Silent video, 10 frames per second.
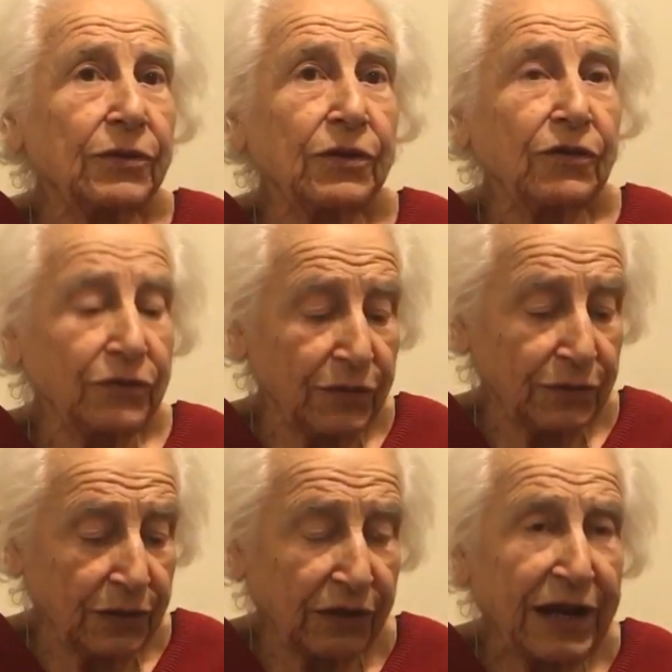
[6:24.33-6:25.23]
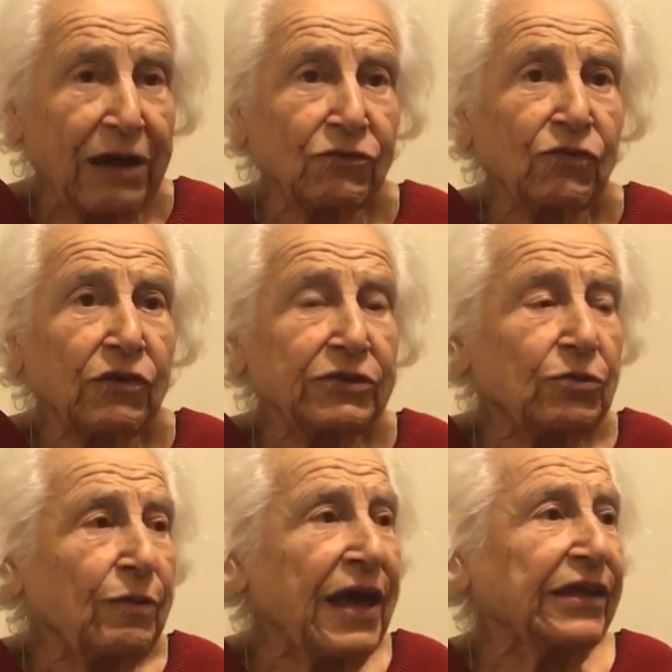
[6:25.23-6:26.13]
The ground
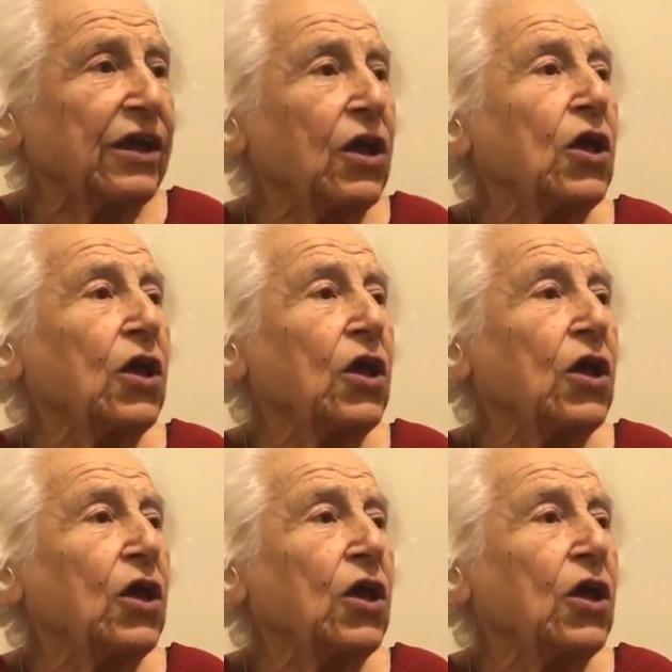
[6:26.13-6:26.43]
was wet.